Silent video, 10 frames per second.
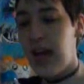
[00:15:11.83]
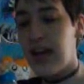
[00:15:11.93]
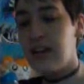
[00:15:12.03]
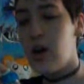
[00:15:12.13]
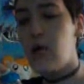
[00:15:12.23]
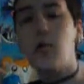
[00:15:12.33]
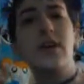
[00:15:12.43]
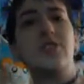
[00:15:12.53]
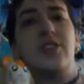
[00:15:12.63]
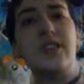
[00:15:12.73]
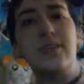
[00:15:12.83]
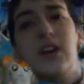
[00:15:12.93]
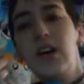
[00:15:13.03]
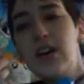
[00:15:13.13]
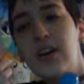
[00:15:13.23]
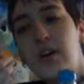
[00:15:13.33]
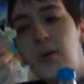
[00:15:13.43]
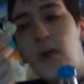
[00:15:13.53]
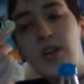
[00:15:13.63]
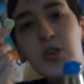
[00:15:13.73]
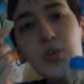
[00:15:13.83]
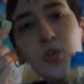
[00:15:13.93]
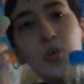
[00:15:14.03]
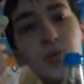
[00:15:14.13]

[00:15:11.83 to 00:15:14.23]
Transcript: and oh, question: when you